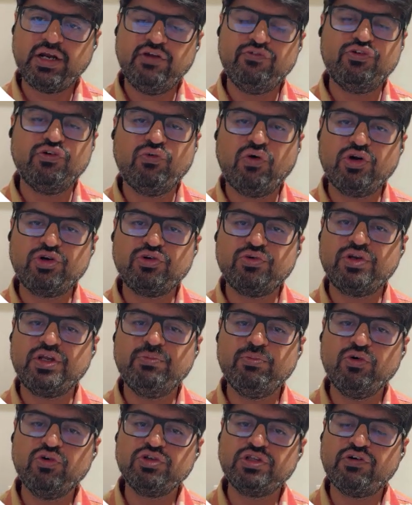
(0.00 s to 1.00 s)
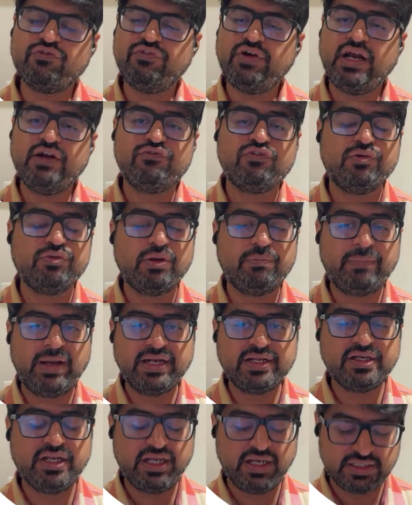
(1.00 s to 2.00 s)
But if you want to remove the fat from the
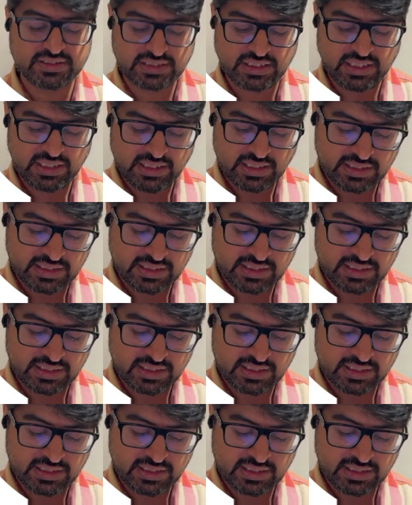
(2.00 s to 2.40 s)
pancreas,